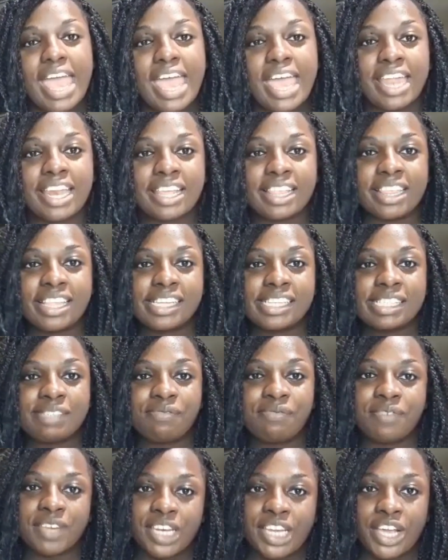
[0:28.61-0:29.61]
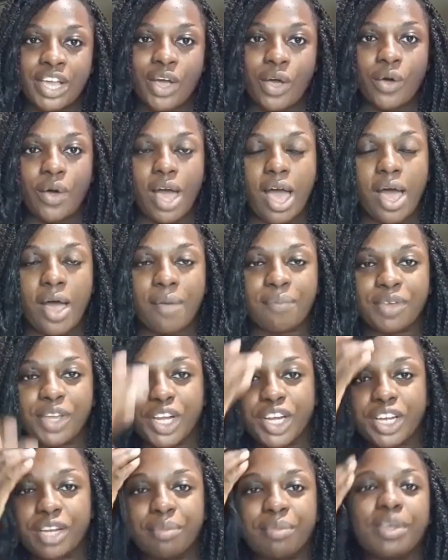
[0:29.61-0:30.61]
And in this video,
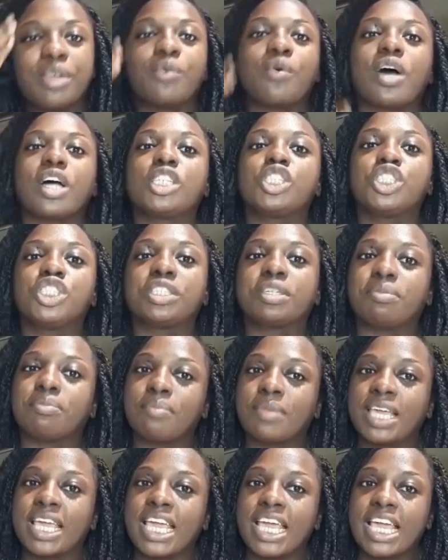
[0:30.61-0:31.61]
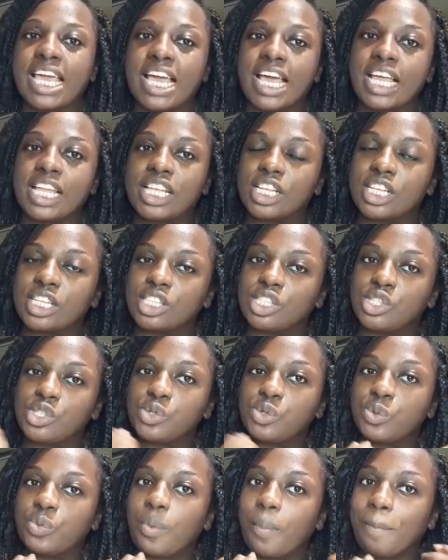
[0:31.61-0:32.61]
you're gonna be watching me
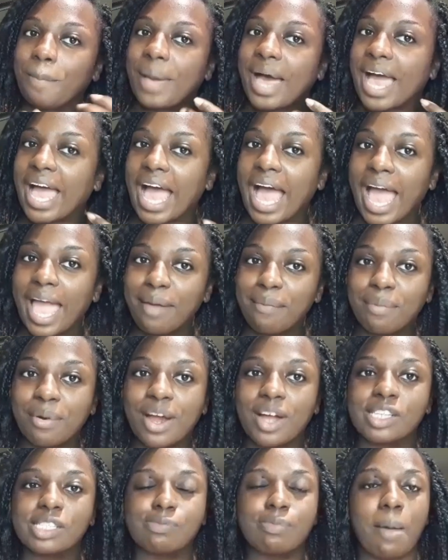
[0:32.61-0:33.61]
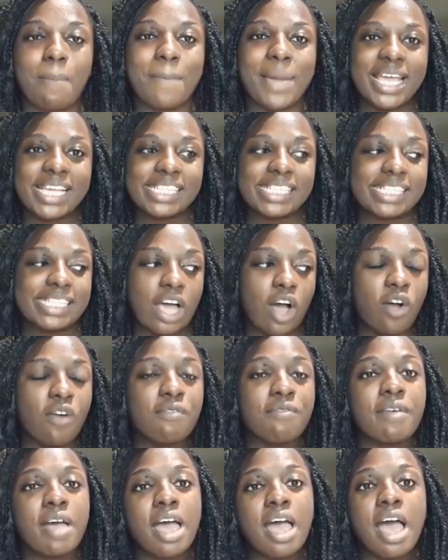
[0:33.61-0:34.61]
do my eyebrows by
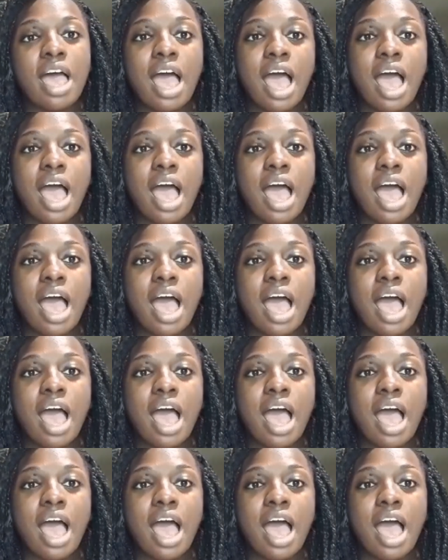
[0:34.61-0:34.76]
myself.